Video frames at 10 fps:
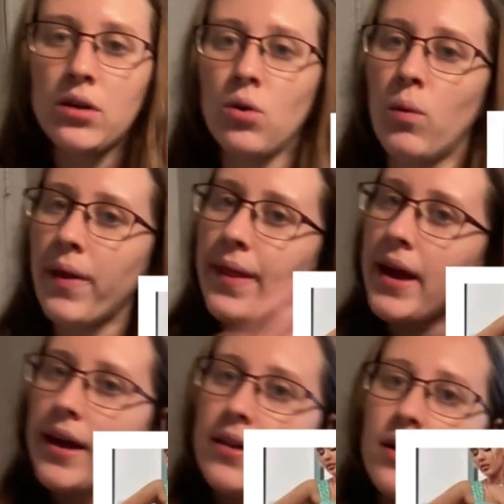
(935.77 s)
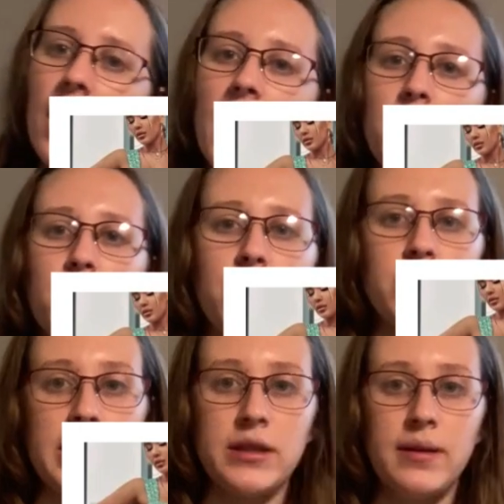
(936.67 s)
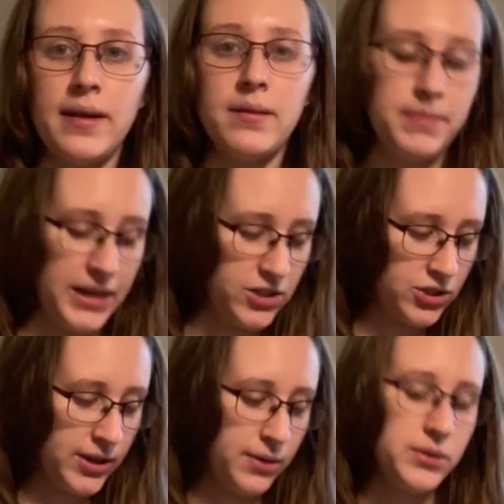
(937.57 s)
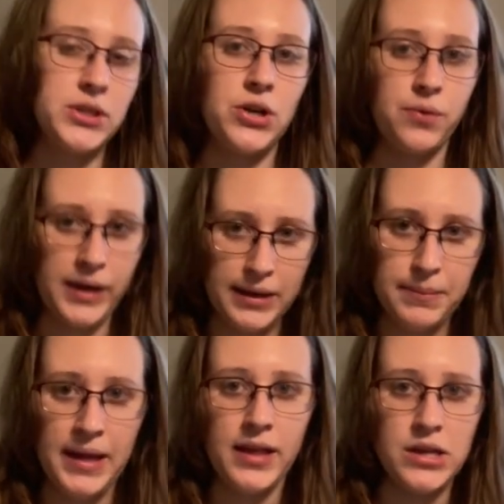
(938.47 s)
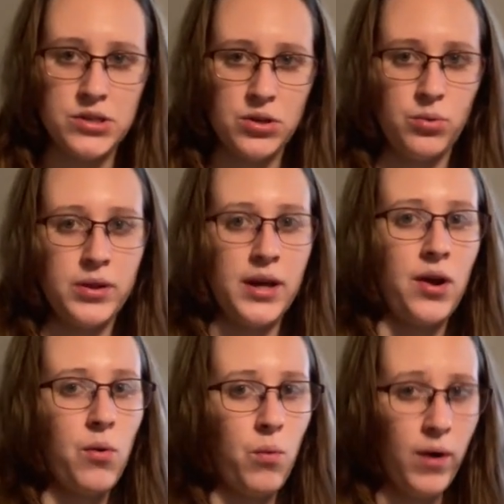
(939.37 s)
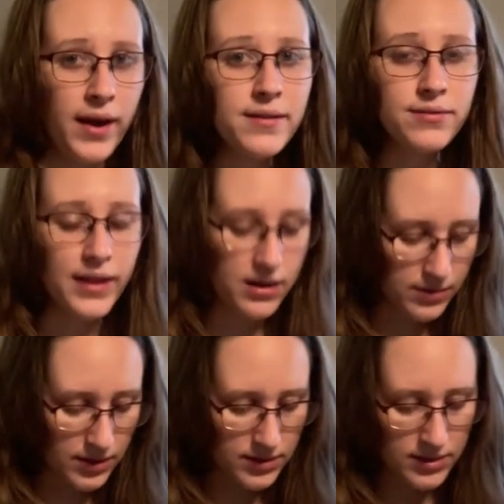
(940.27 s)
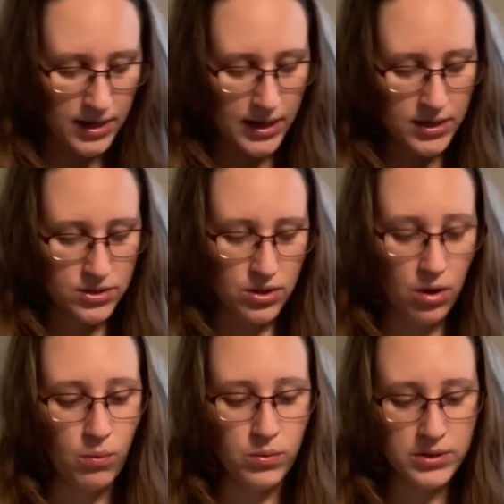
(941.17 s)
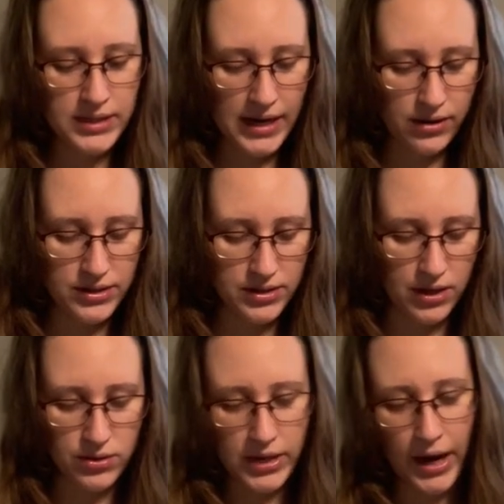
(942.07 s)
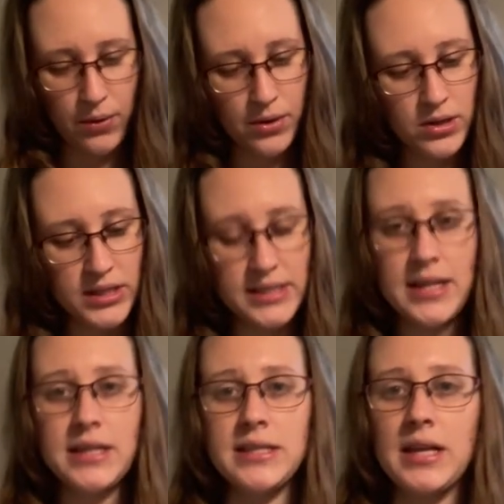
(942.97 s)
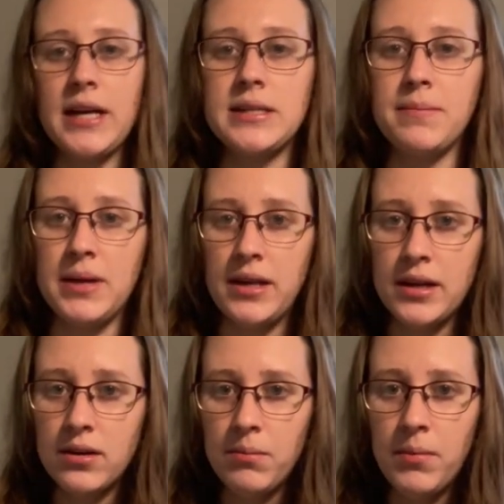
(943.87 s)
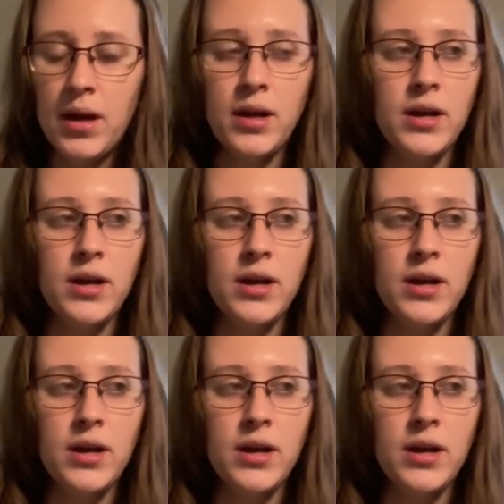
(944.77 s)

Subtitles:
The one that I ordered, like, in the picture, it was green bathing suit with, like, white flowers. So we'll see how this goes. I ordered this in the size medium.